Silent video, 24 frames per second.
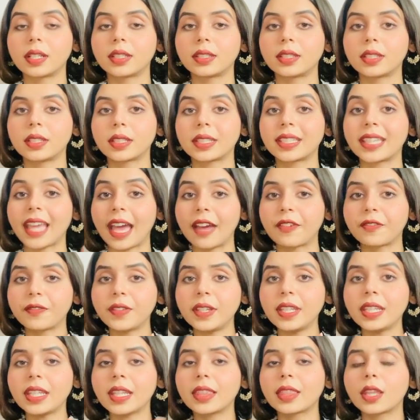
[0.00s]
the
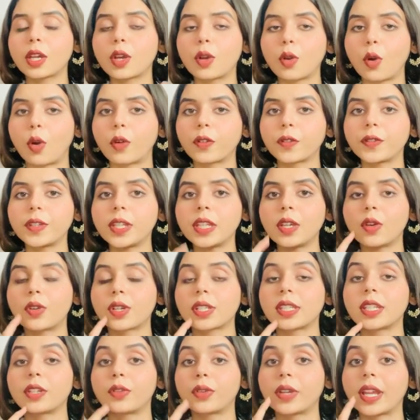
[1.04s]
caffeine in the coffee, or
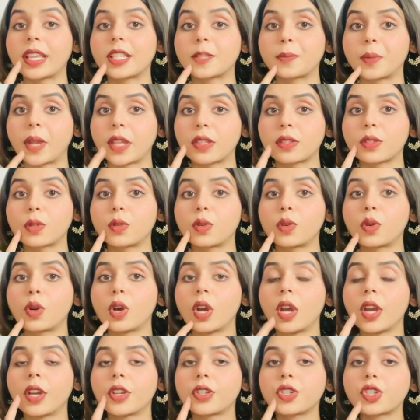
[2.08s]
say your espresso
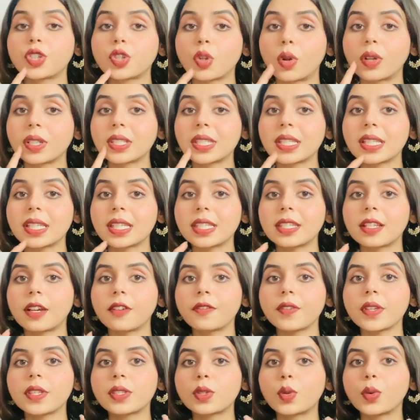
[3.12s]
shots and
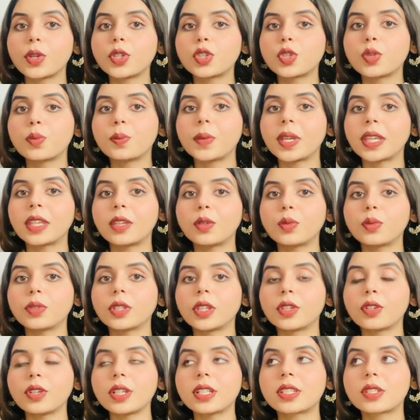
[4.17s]
stuff, is going to make you,
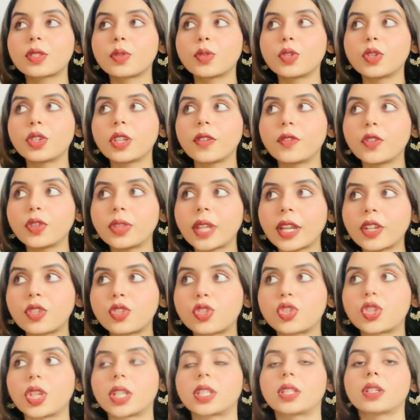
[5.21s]
it's going to give you that
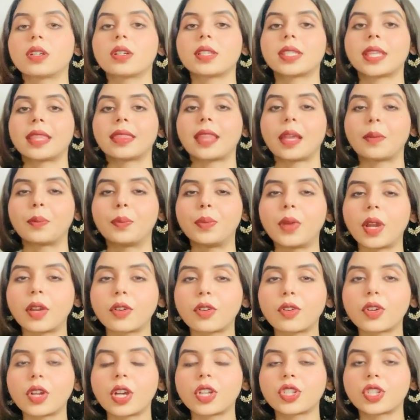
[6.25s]
jitters and that
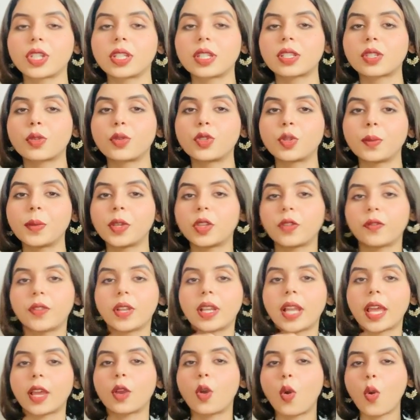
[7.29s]
blood rush, and it's going to make you
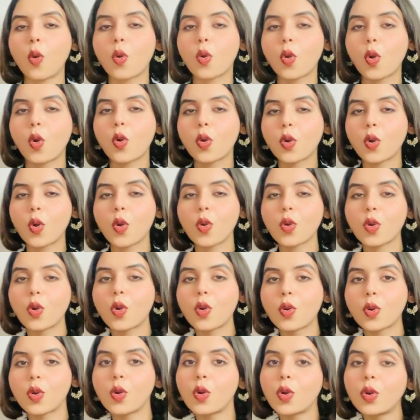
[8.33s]
feel like go, go, go,
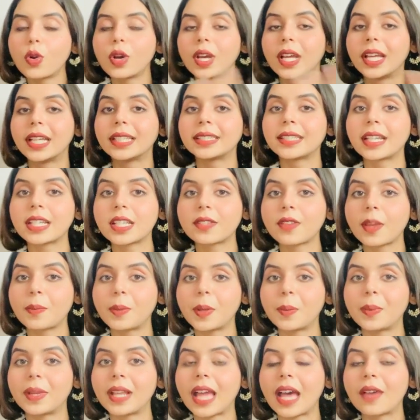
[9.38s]
go, go. That is why
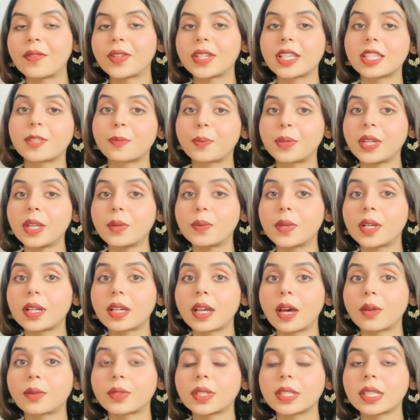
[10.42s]
people have it as
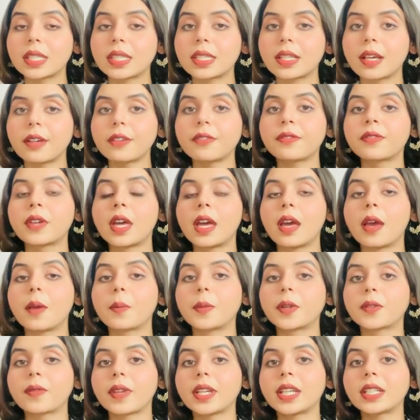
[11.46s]
pre-workout and stuff.
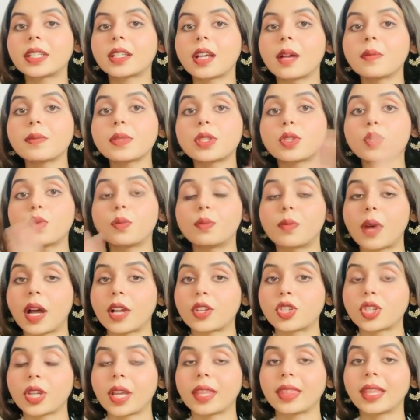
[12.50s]
But when it comes to
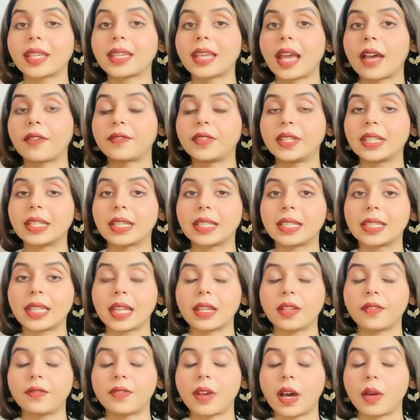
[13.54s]
matcha and the caffeine
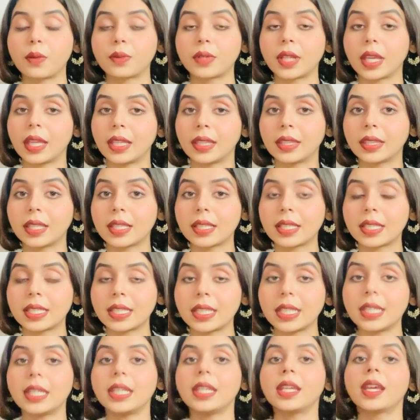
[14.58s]
content found in this
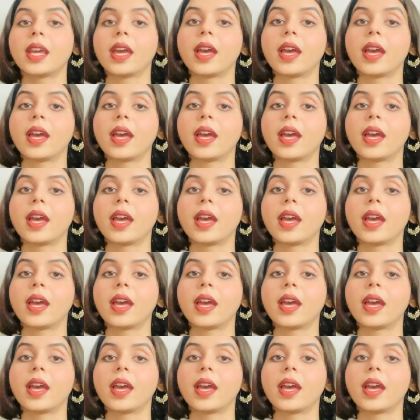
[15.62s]
tea,